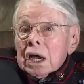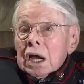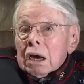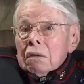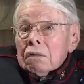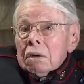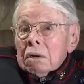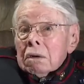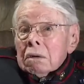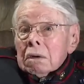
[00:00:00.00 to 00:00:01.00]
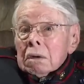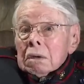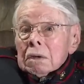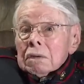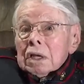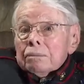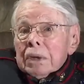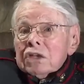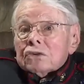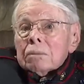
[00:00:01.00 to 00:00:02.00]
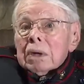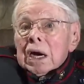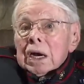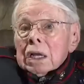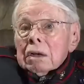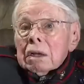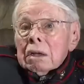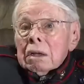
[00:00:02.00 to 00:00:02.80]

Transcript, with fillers: have. They bitch about it.